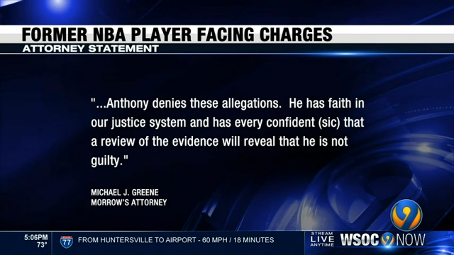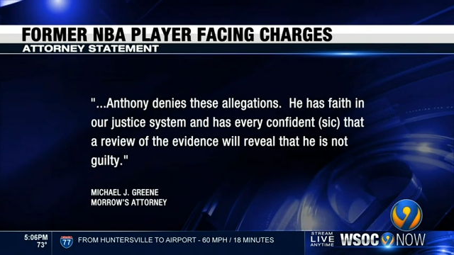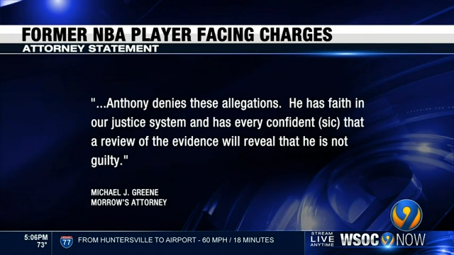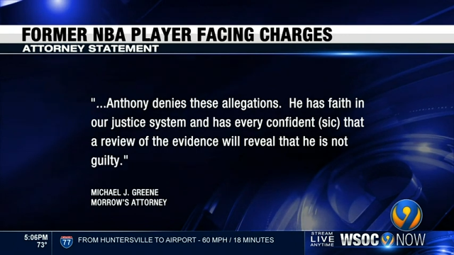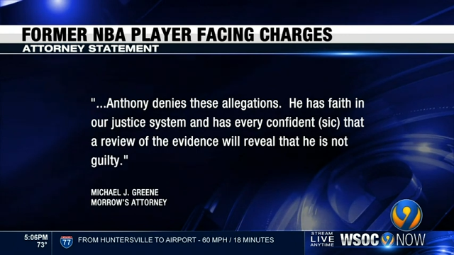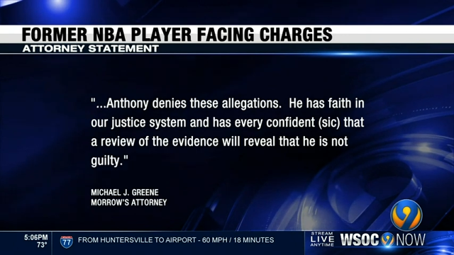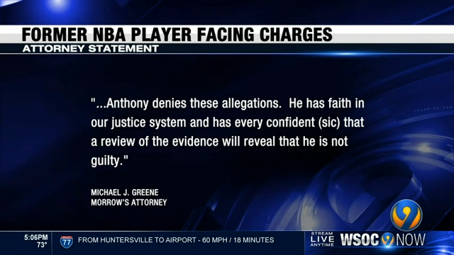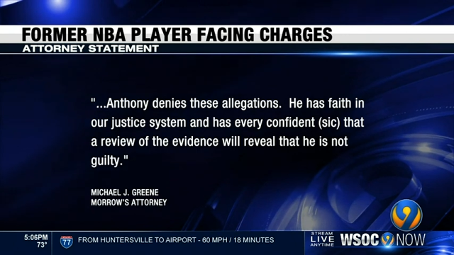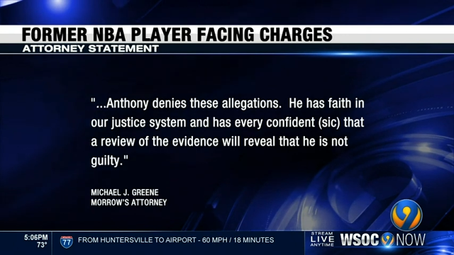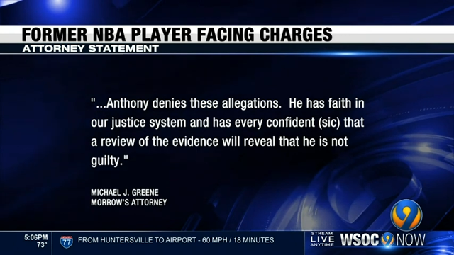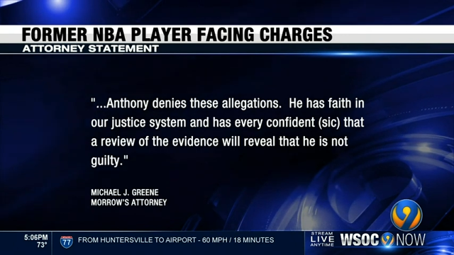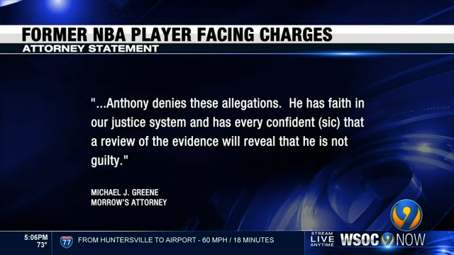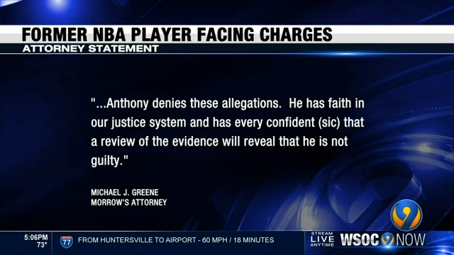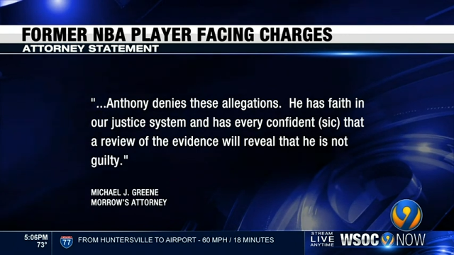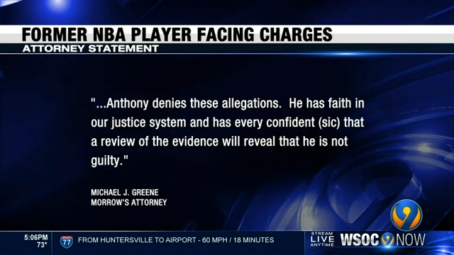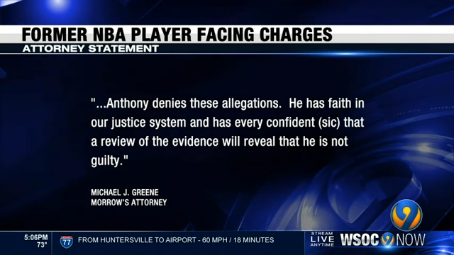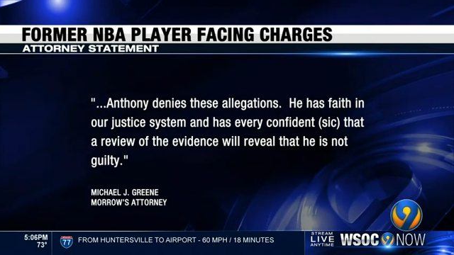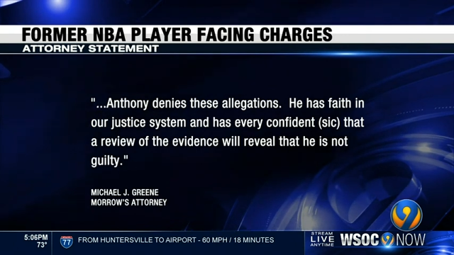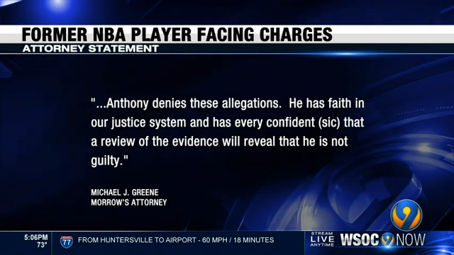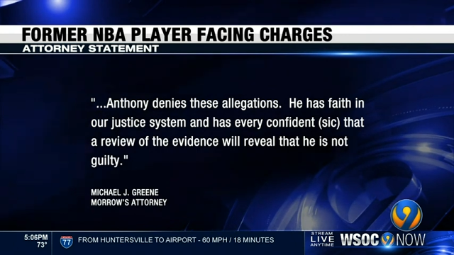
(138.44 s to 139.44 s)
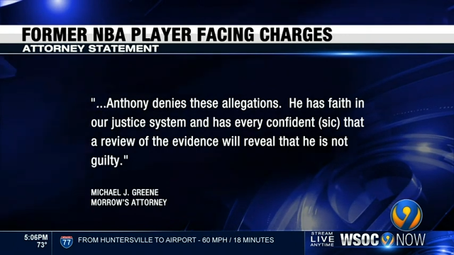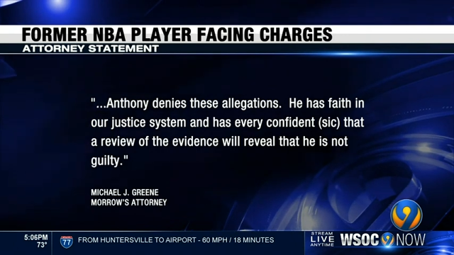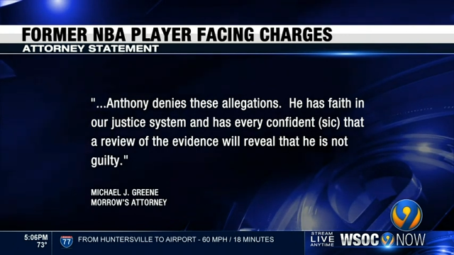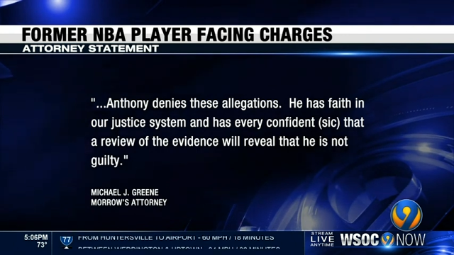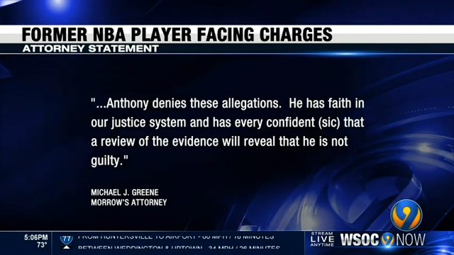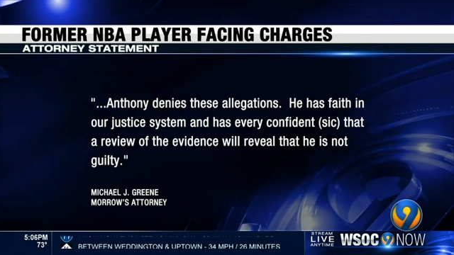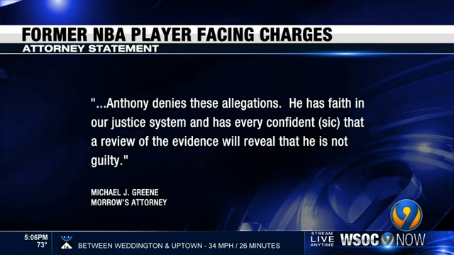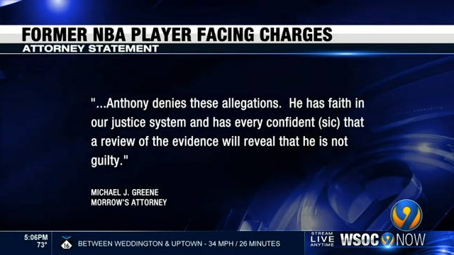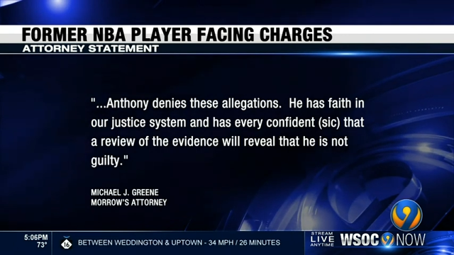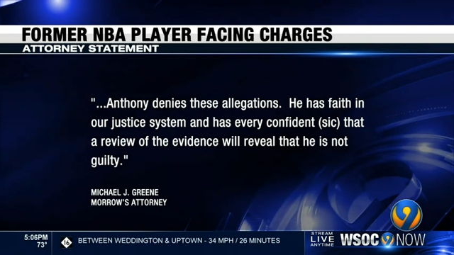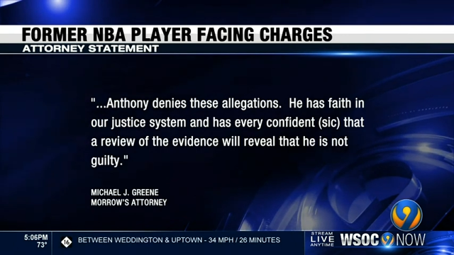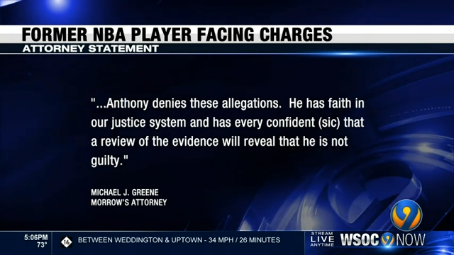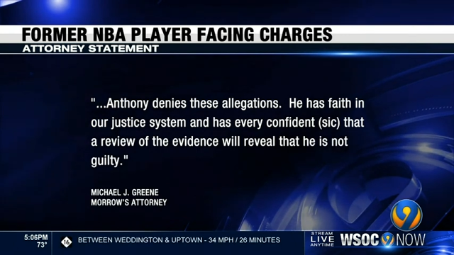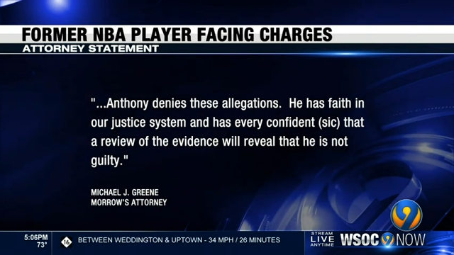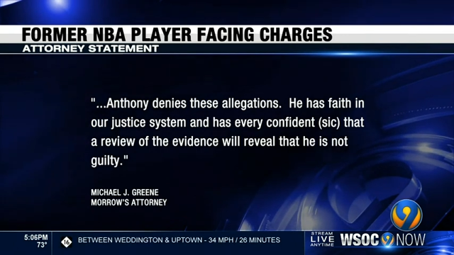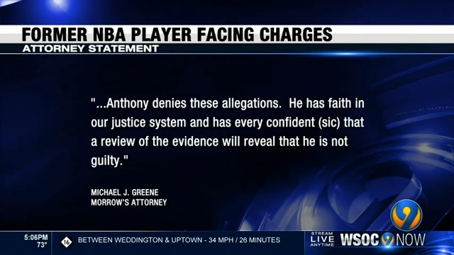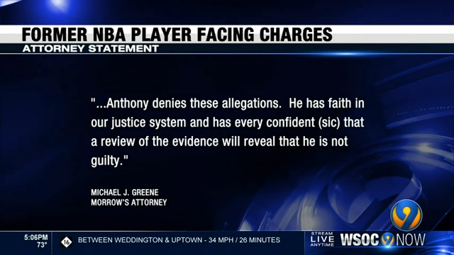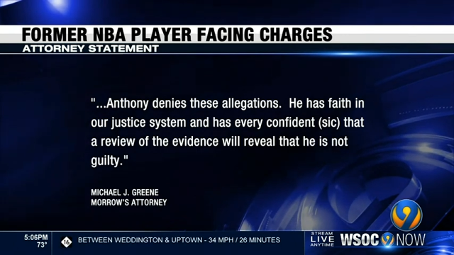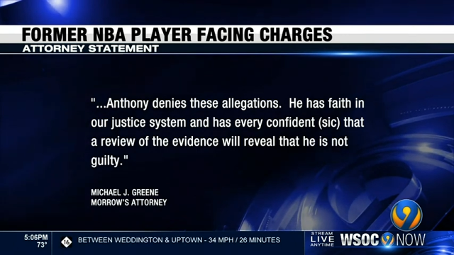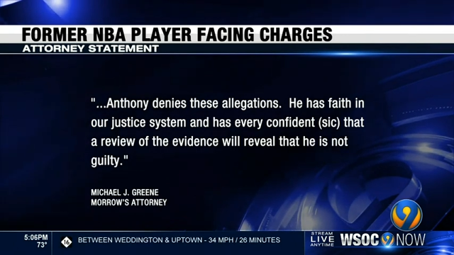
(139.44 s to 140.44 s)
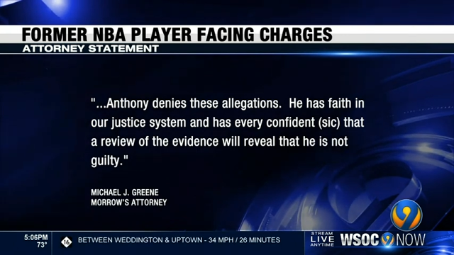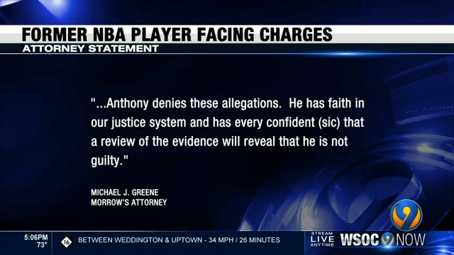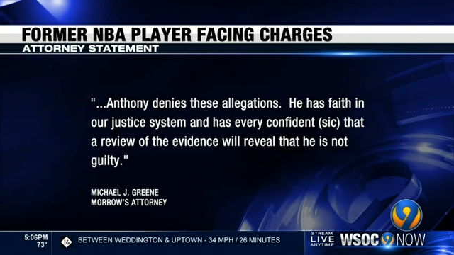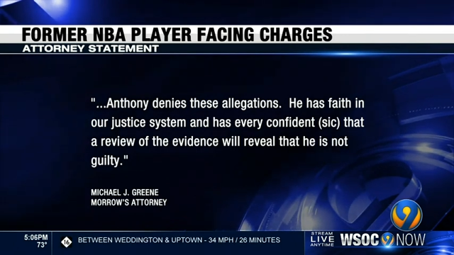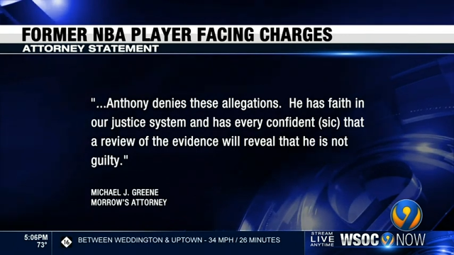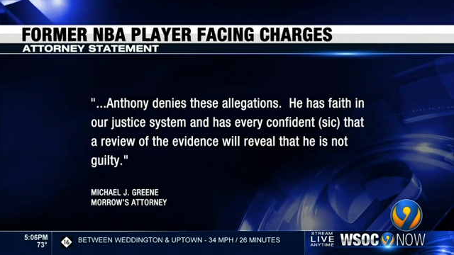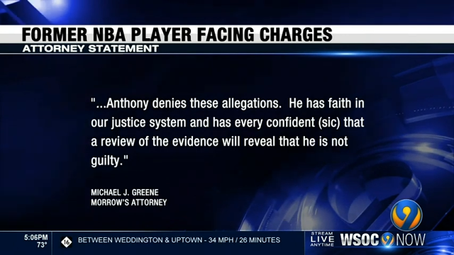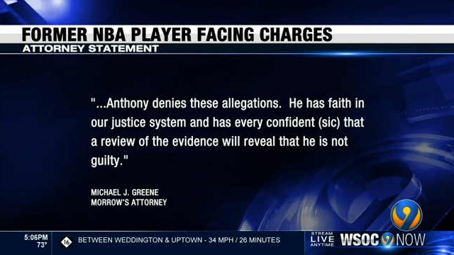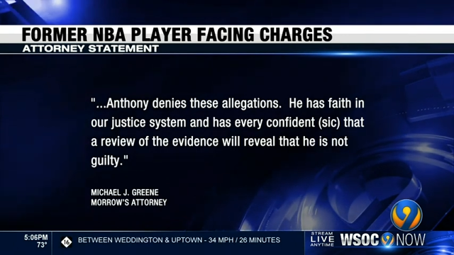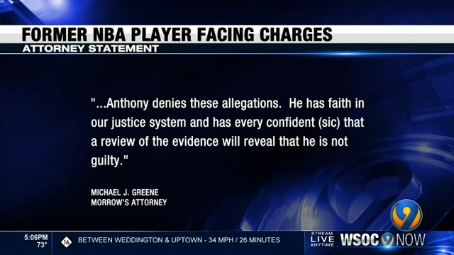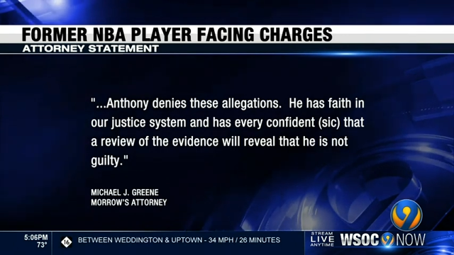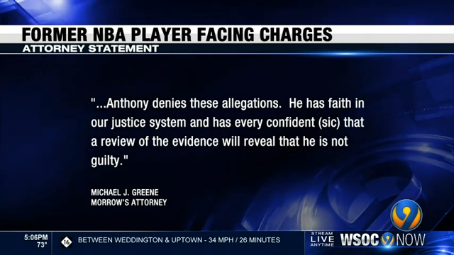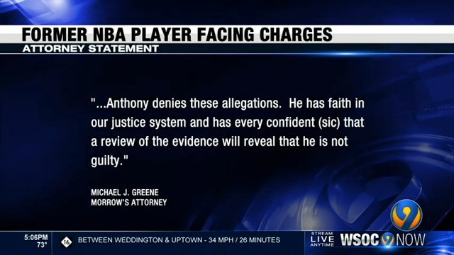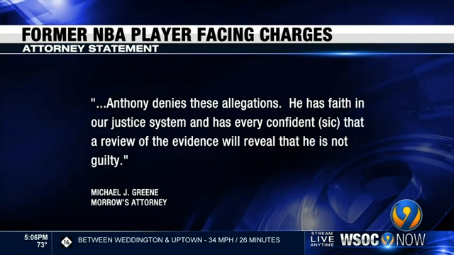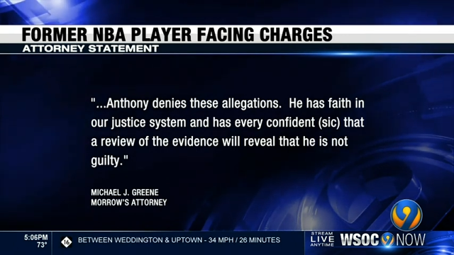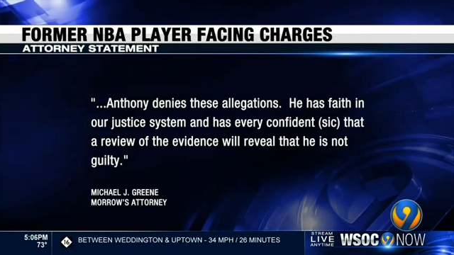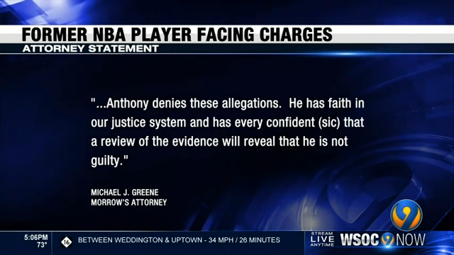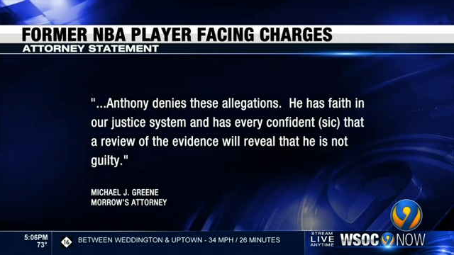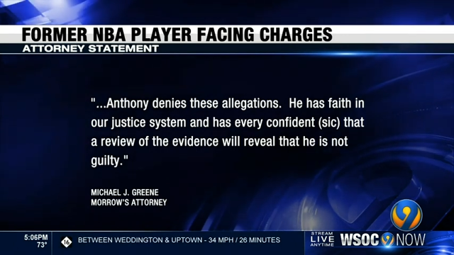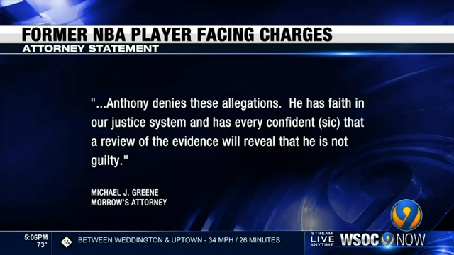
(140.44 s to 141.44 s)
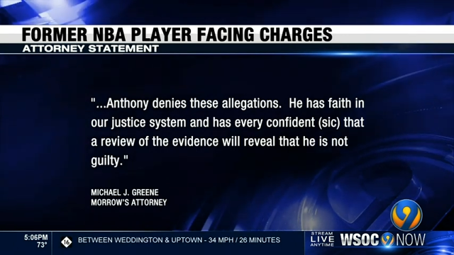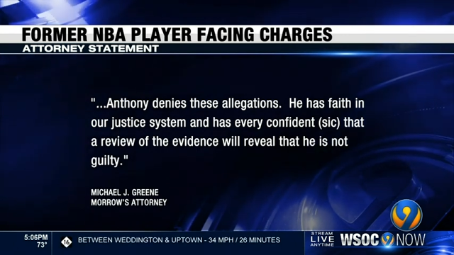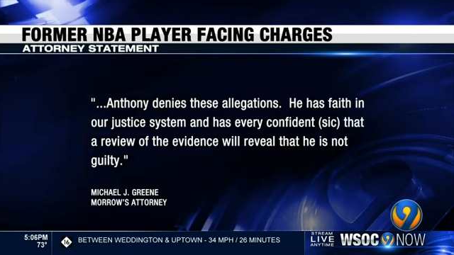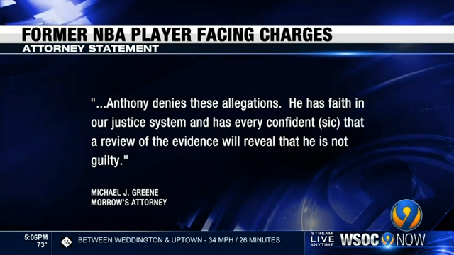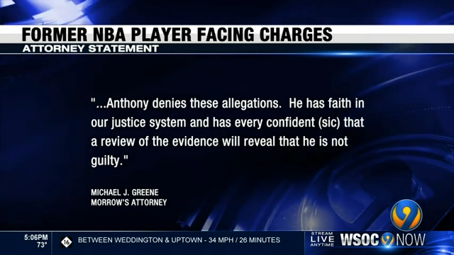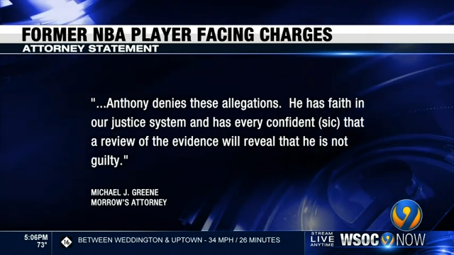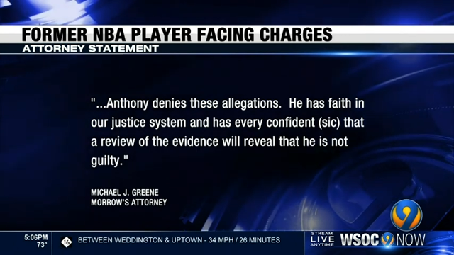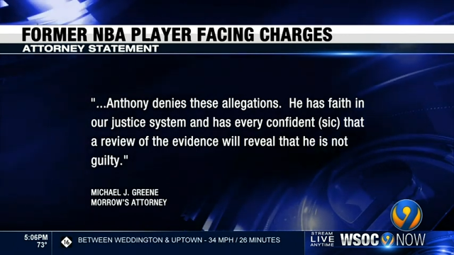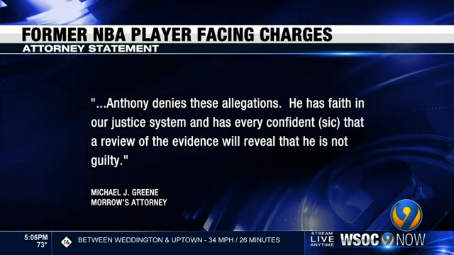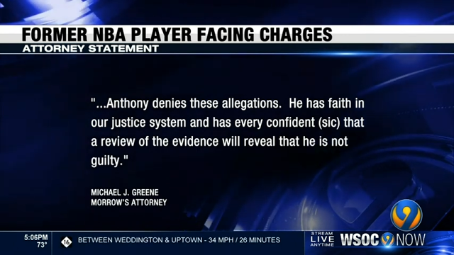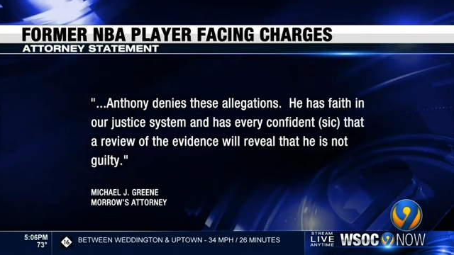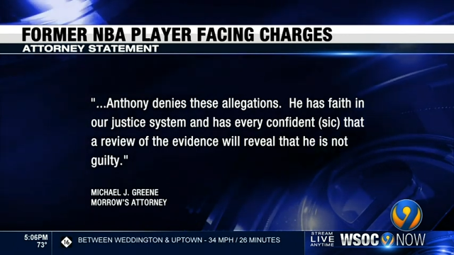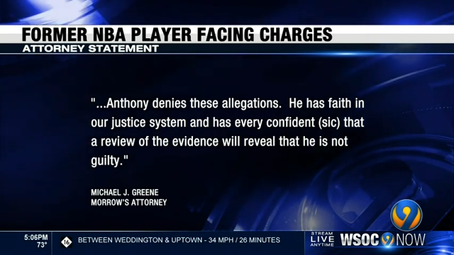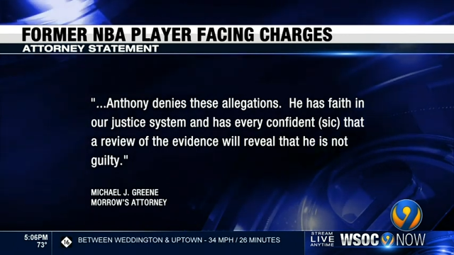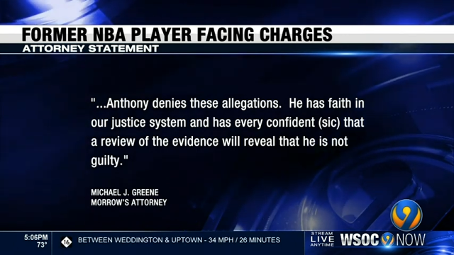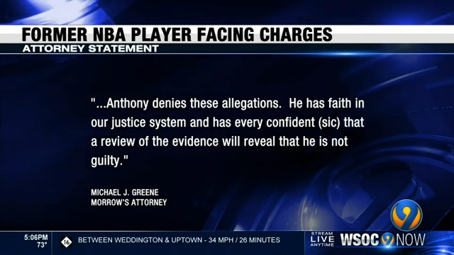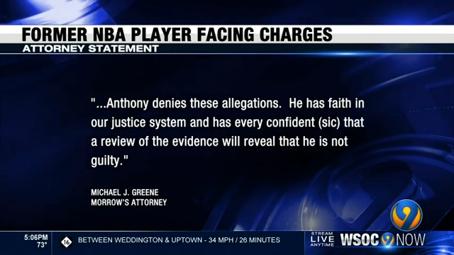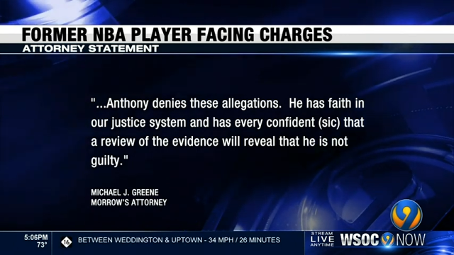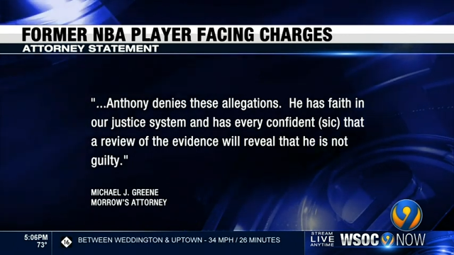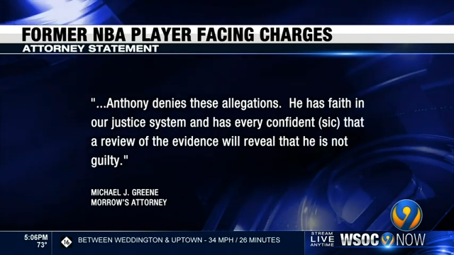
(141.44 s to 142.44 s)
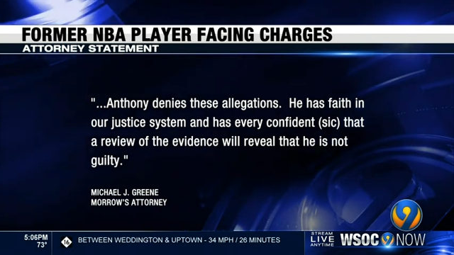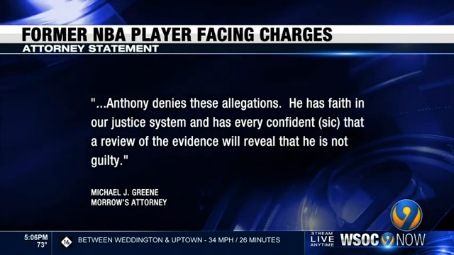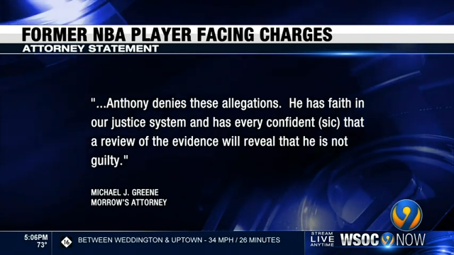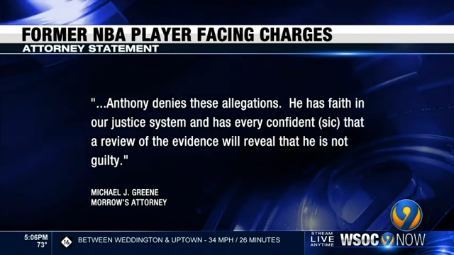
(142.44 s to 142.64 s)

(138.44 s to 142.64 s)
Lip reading: Nobody's mouth can be seen.